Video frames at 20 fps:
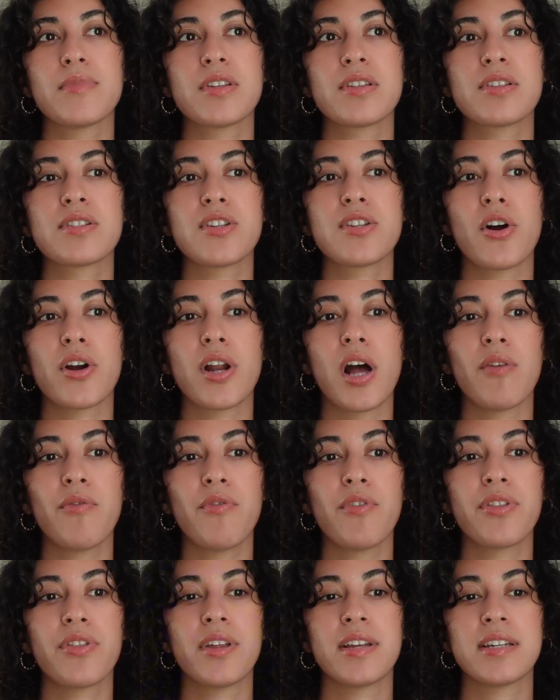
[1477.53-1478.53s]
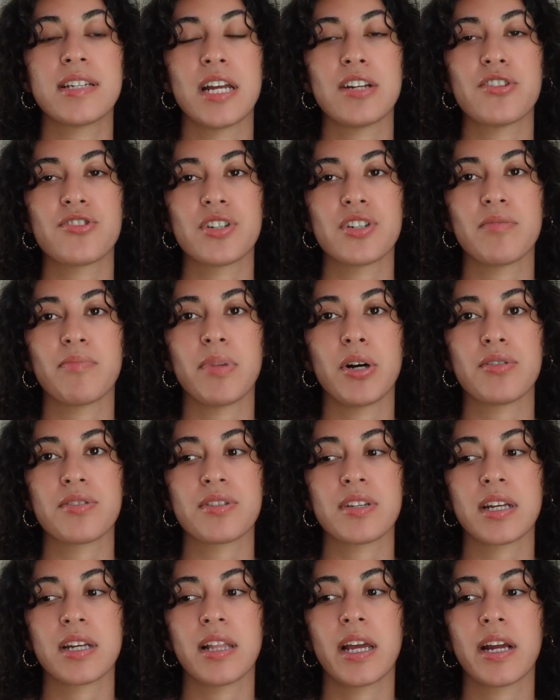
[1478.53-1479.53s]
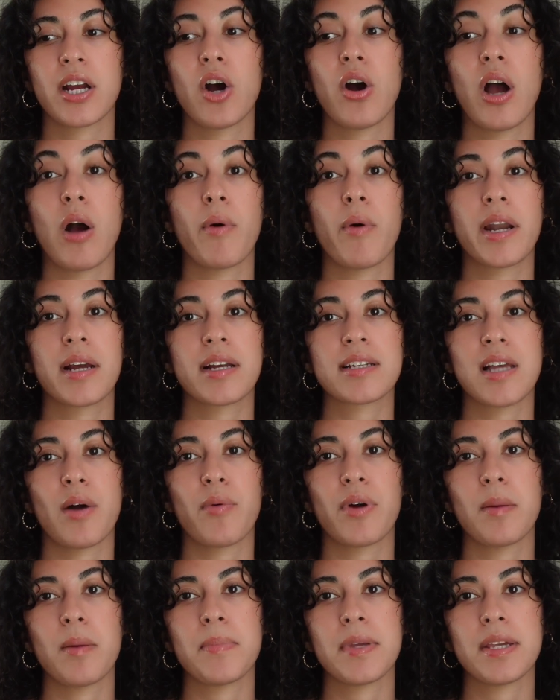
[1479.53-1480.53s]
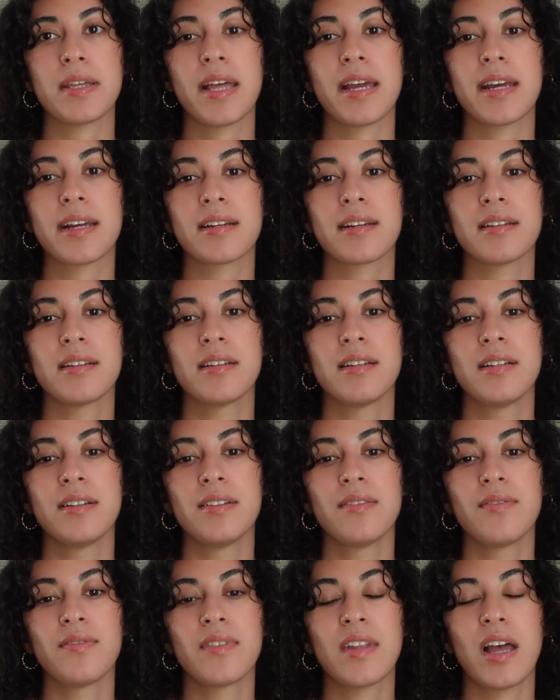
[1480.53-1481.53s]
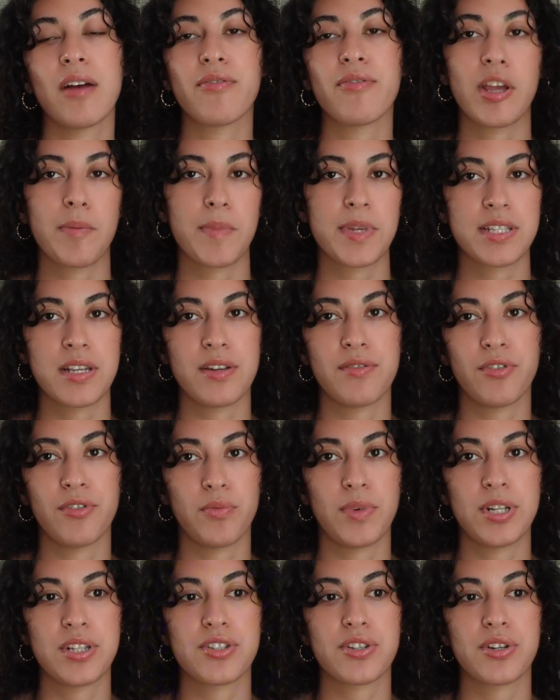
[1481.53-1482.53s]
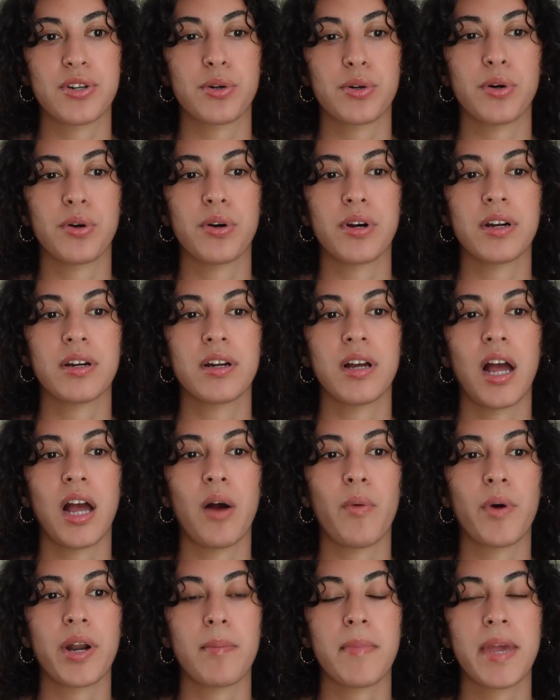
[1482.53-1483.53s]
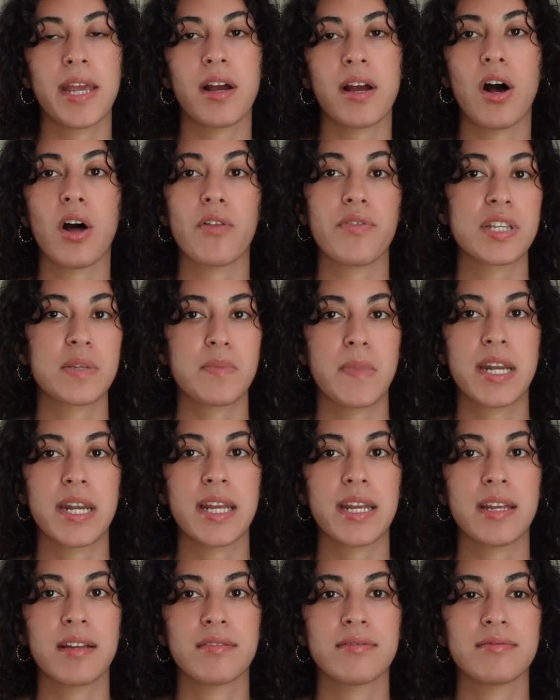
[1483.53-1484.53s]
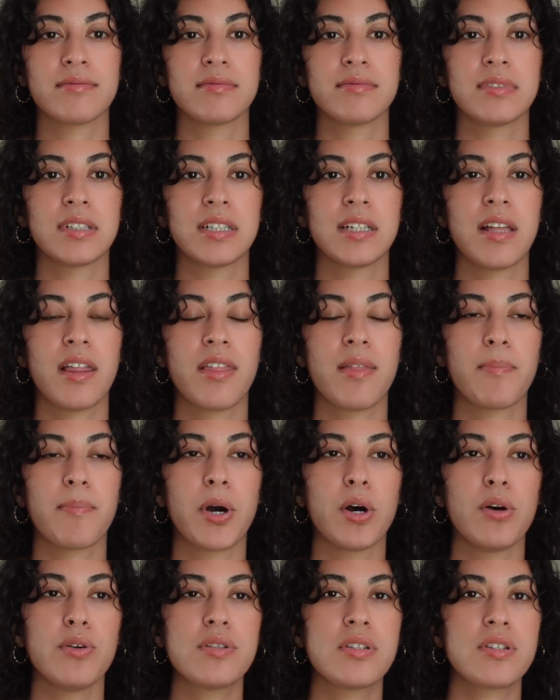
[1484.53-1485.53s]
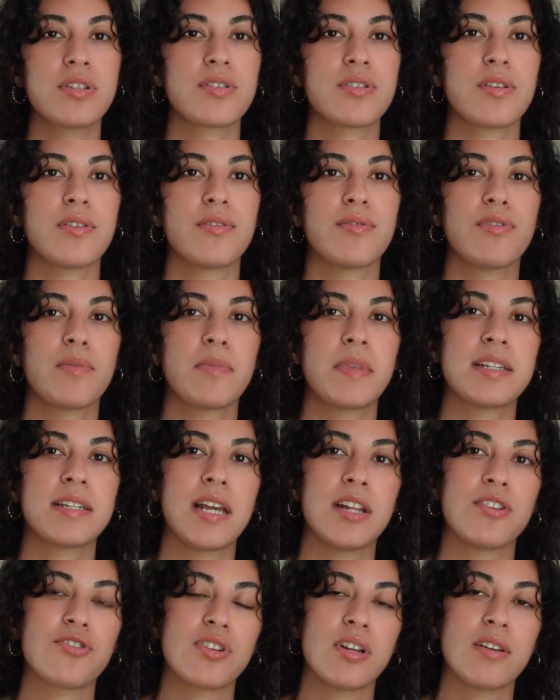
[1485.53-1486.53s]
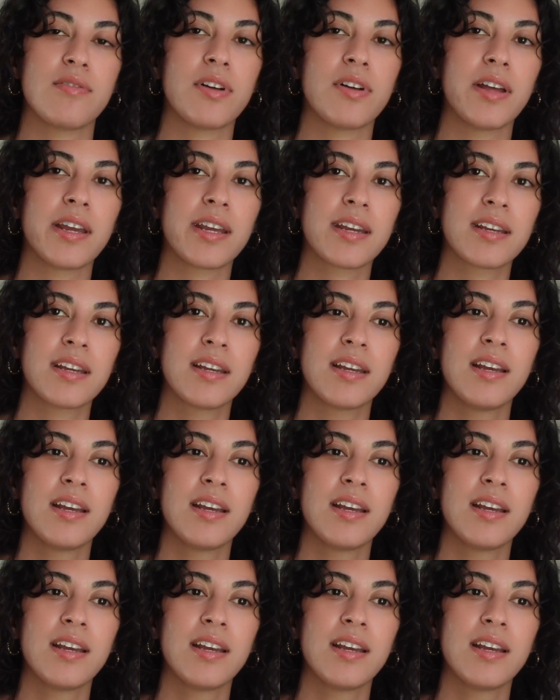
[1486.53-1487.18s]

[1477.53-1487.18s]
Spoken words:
start off with the intention of posting like, oh, I want to be like a famous influencer, or I want to make all this money. Post from the intention of like,